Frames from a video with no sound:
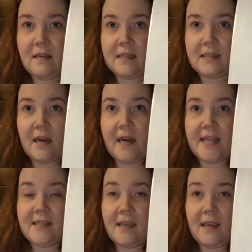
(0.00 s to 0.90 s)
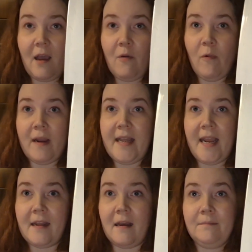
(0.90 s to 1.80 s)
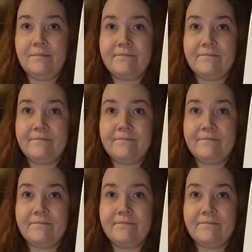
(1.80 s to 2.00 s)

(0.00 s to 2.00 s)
It's on an 18 count white Ada.